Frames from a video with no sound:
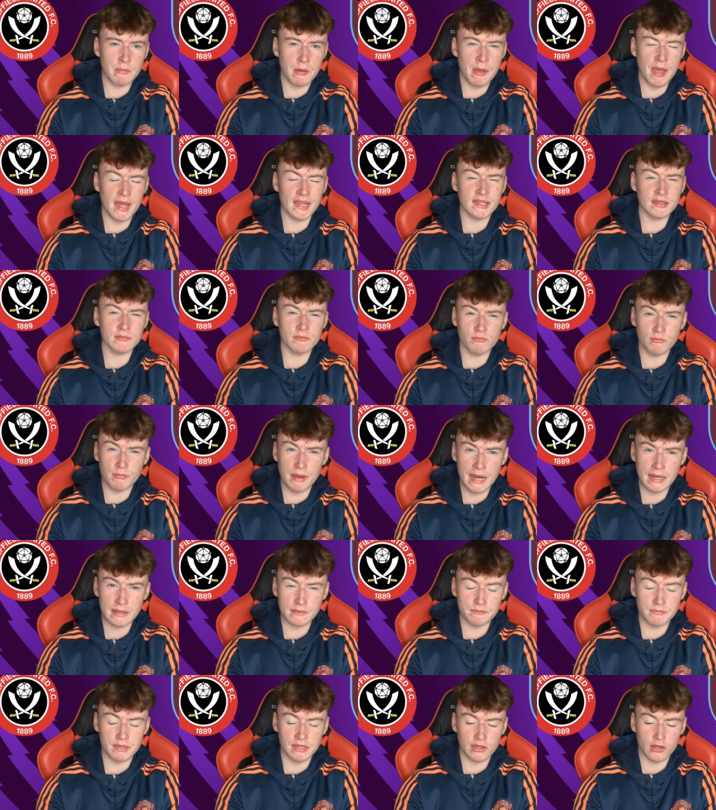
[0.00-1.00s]
the momentum
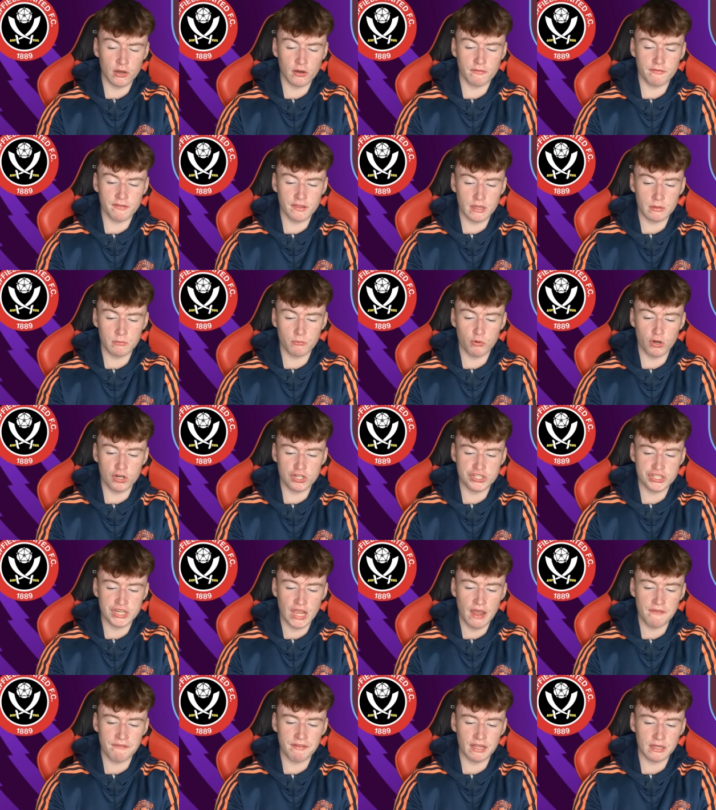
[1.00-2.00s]
mightn't be there for them, whereas
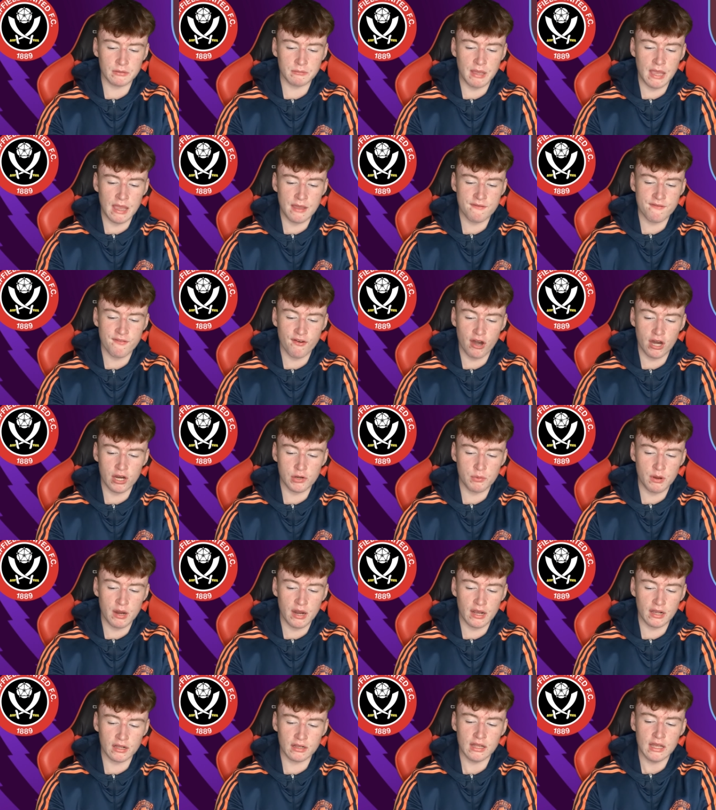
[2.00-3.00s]
Sheffield may have very
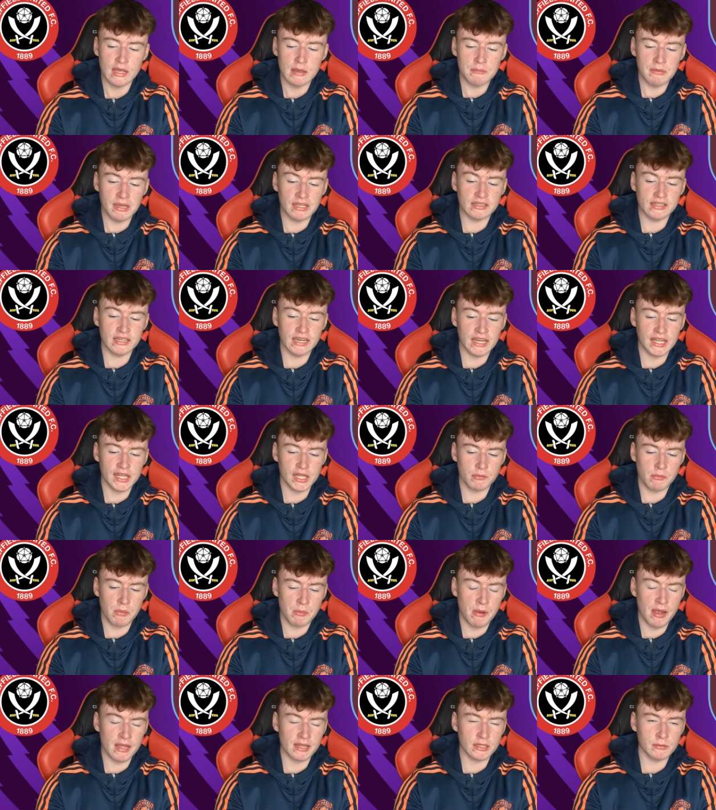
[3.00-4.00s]
well maintained their
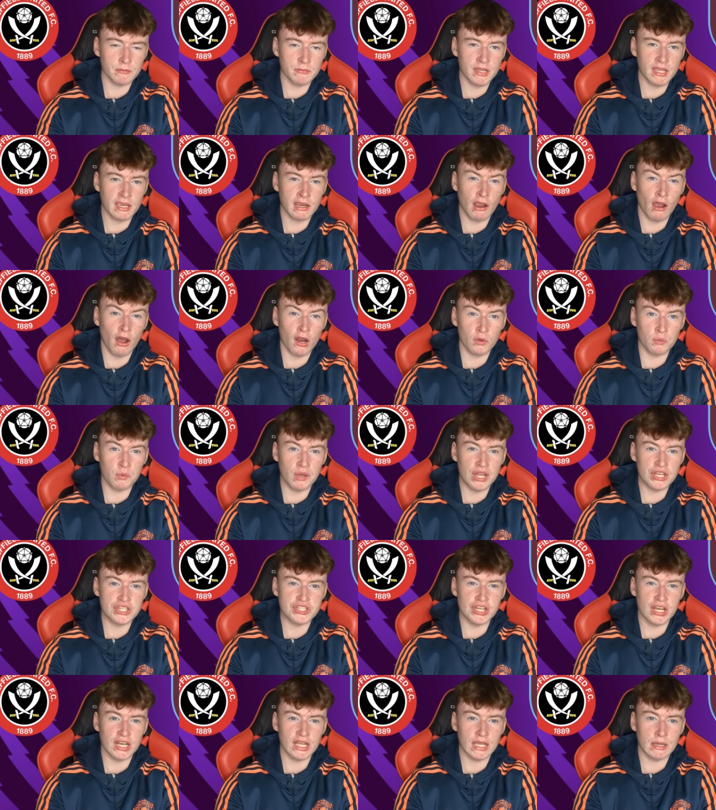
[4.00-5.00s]
momentum. They got away
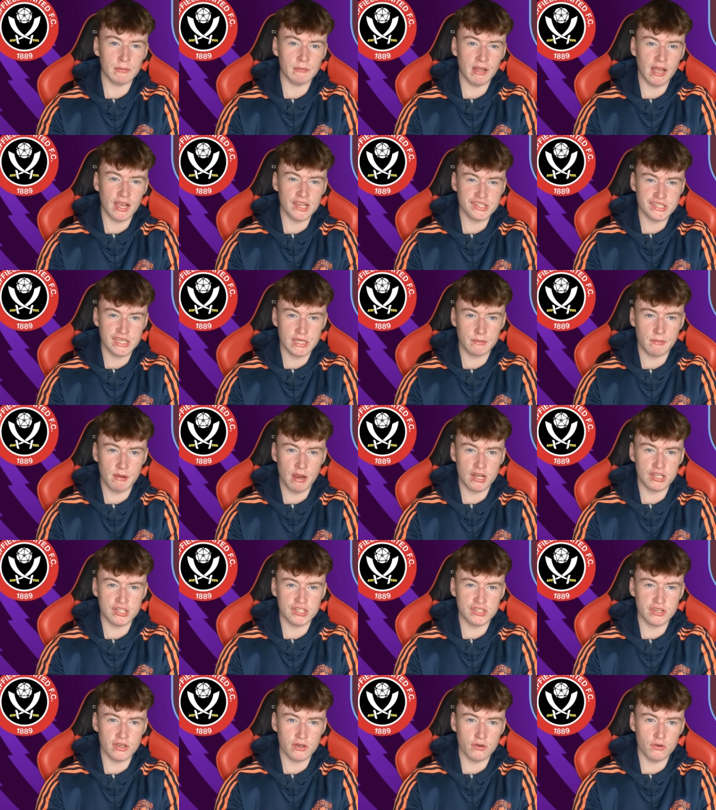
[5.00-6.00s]
at Gillingham last time
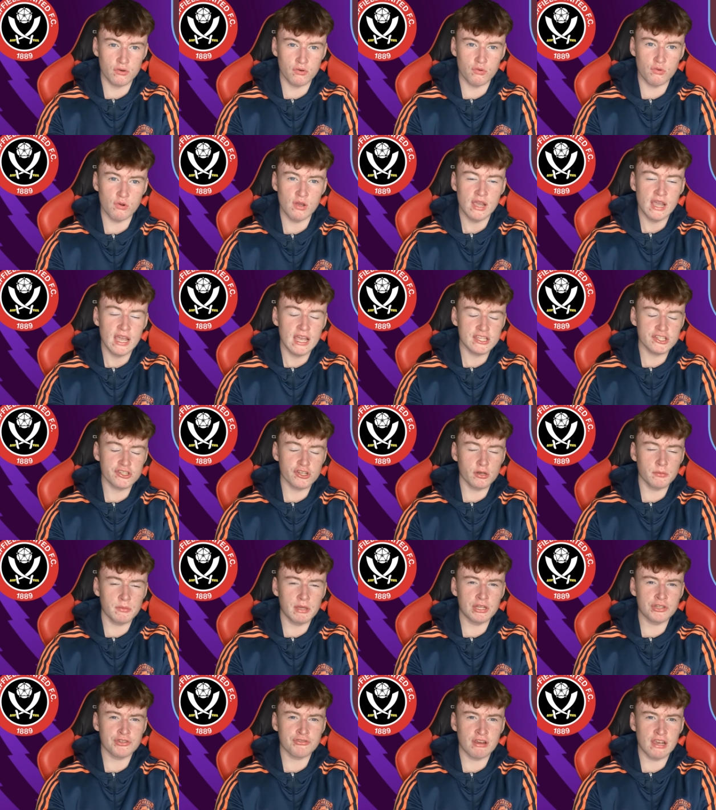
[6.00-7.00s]
out, so it's going to
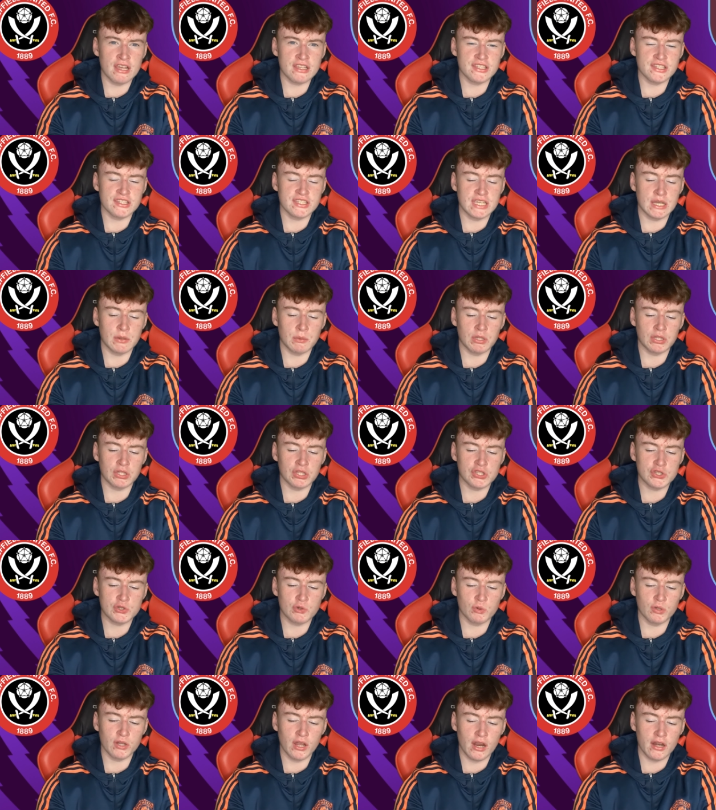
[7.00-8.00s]
be interesting to see what does
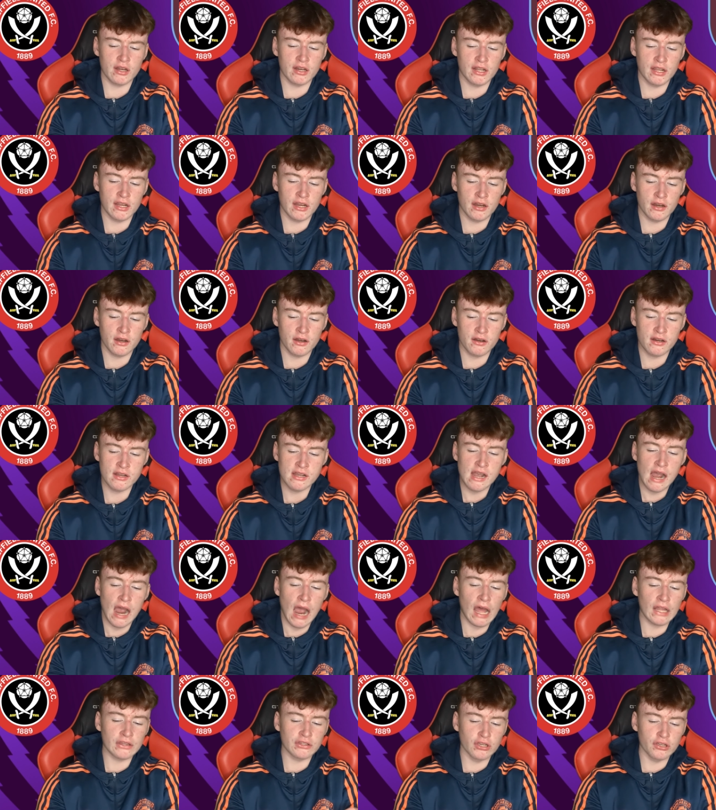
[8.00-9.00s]
go down here.
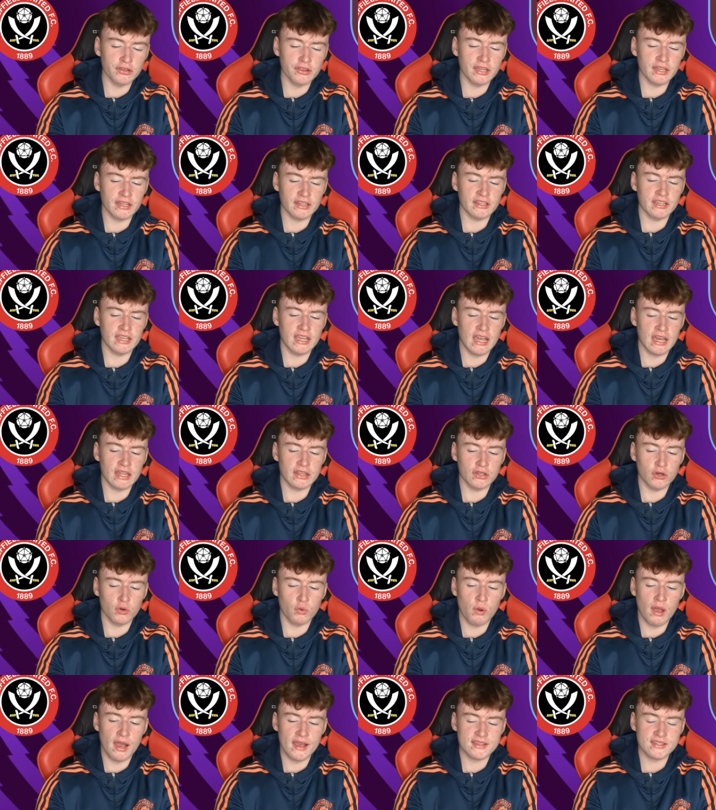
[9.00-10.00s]
I do think at the end,
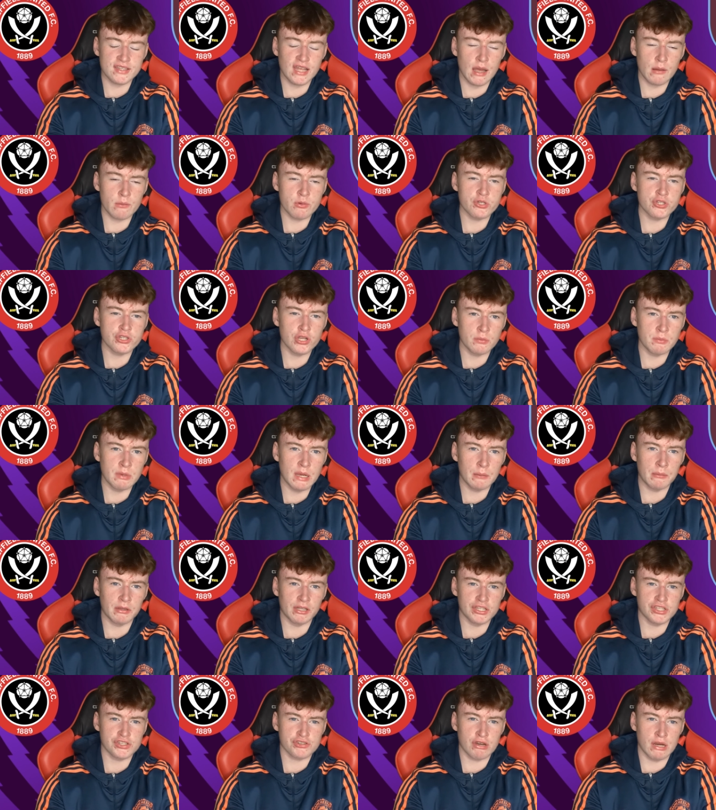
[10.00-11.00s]
though, West Ham should be
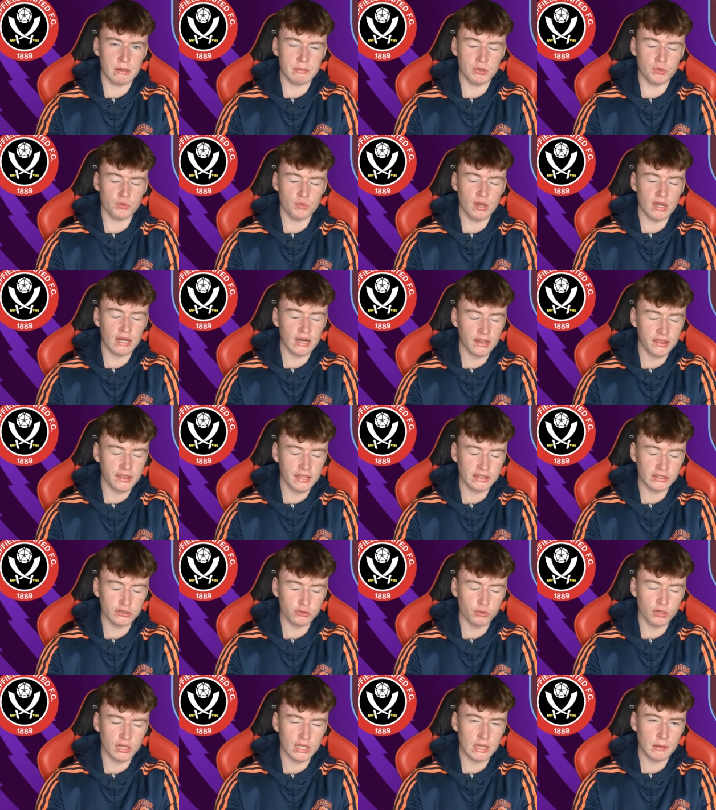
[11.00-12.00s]
able to scrape the win. I think
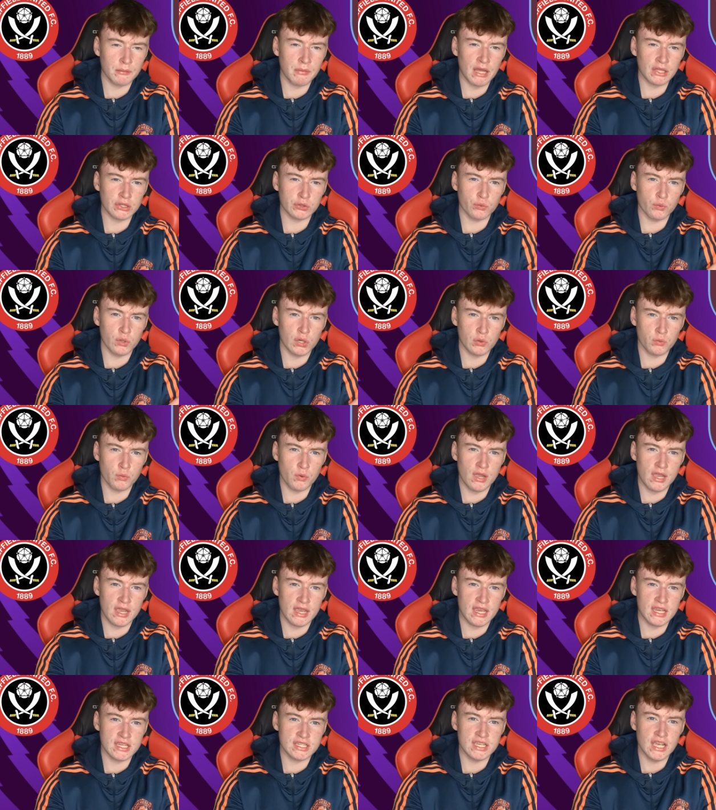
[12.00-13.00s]
they're going to get back to winning
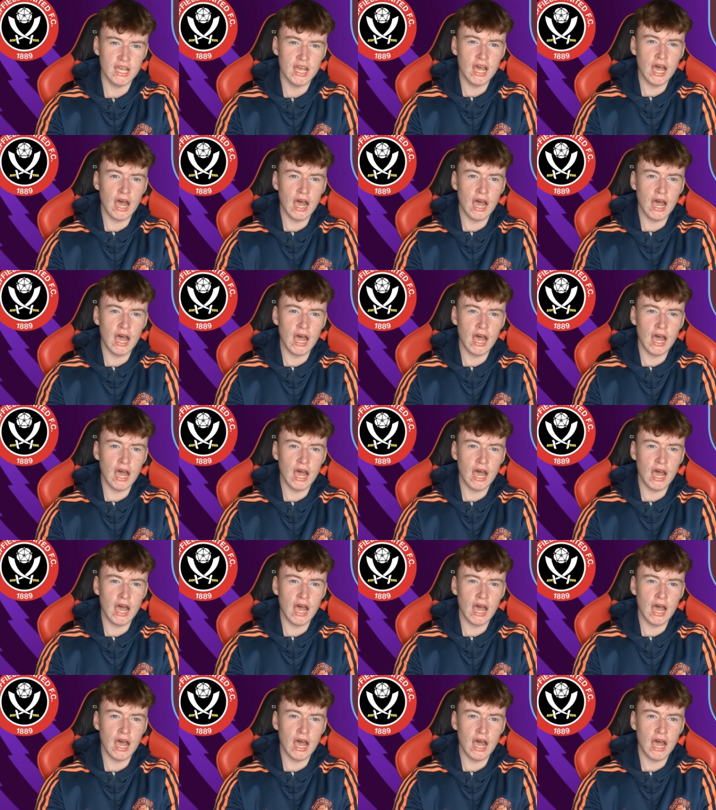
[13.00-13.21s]
ways